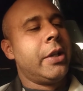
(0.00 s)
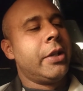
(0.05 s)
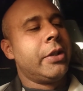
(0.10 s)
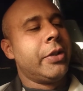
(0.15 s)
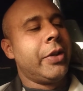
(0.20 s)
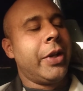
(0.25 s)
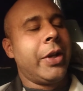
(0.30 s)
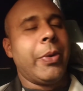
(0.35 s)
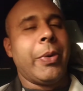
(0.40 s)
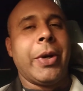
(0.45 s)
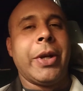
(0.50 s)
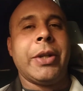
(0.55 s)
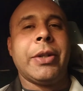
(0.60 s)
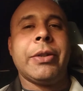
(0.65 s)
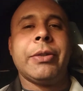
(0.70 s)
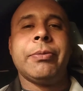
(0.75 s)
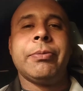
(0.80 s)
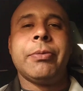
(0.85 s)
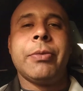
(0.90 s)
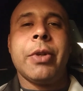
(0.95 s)
So anyway,
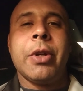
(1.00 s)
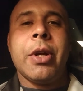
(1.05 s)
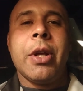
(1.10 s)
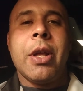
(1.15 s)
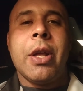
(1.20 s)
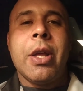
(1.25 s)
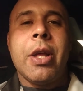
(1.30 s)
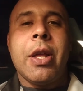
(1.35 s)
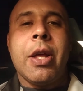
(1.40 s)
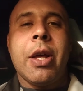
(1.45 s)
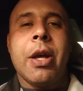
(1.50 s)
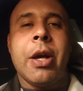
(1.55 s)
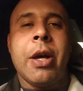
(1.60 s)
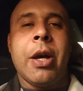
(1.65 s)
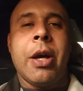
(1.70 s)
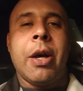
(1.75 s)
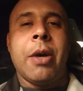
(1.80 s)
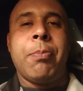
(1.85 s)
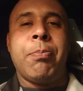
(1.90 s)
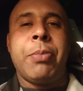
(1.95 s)

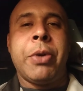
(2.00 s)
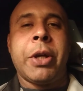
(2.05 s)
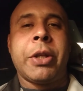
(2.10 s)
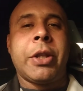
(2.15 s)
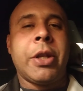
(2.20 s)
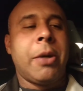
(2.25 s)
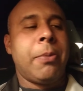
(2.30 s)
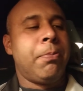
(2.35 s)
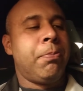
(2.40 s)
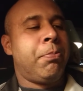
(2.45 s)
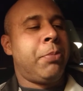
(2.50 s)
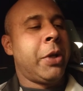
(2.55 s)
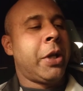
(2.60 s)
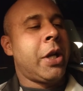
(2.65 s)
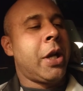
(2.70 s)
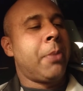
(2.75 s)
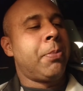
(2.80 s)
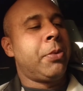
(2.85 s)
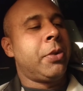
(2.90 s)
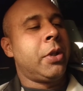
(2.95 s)
uh, picked up
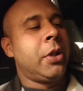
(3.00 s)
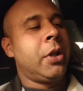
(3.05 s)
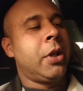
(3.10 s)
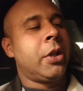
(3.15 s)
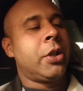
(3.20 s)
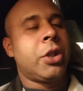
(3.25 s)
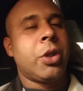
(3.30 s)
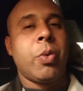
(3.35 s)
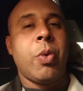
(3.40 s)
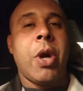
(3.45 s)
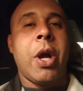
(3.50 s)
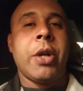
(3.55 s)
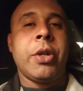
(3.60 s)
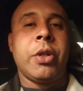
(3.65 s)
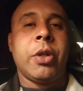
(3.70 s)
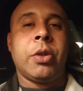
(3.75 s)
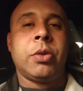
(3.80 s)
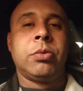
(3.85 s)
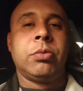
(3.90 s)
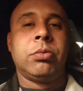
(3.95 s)
pick up the uh,
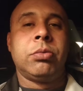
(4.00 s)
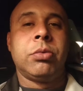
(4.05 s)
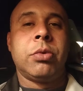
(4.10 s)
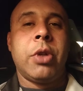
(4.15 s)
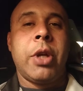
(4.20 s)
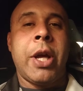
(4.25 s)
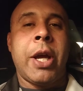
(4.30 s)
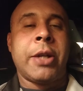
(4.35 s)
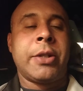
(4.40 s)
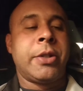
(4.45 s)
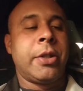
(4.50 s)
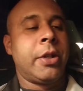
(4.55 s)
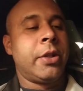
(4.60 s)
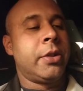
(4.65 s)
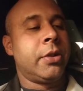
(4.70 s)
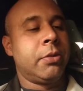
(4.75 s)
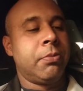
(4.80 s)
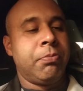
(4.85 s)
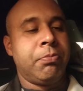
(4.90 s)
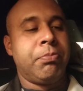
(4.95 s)
Toraño
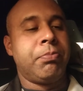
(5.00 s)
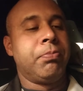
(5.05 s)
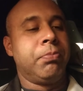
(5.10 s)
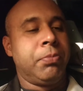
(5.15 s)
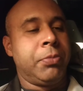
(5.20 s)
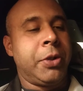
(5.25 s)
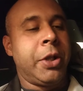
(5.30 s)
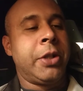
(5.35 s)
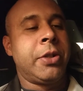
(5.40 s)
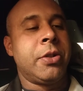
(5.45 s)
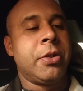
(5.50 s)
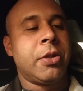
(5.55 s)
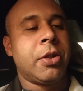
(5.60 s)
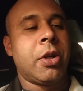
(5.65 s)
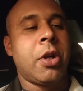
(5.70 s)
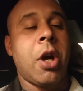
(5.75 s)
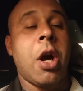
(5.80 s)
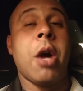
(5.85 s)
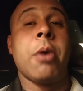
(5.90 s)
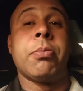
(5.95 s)
Exodus, decent
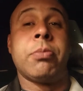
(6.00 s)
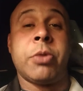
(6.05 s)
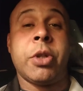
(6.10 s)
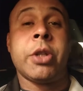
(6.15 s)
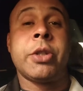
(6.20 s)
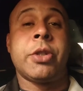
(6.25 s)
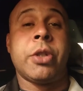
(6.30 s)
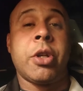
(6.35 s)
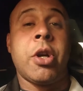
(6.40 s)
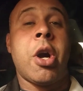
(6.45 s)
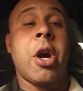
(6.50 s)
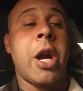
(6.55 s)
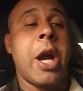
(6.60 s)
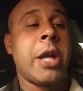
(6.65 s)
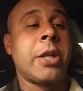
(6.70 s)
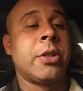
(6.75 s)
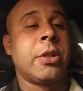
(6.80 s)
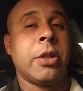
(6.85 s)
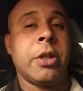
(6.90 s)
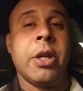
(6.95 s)
cigar, good cigar
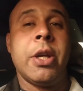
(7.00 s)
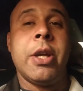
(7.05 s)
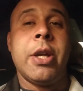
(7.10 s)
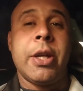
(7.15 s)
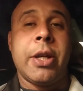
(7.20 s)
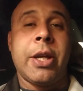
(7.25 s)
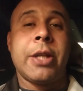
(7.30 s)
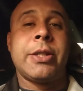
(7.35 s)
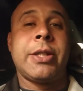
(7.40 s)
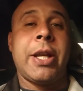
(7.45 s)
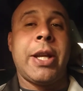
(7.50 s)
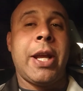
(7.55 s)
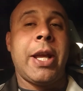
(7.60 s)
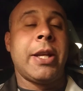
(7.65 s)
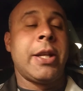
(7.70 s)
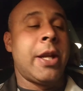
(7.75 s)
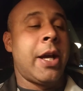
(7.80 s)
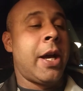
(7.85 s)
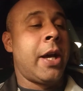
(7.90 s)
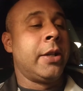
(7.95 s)
actually. Gets that
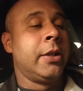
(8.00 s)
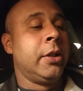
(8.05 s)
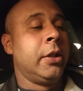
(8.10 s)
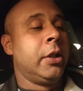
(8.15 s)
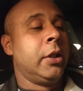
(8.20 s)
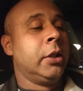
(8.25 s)
head nod,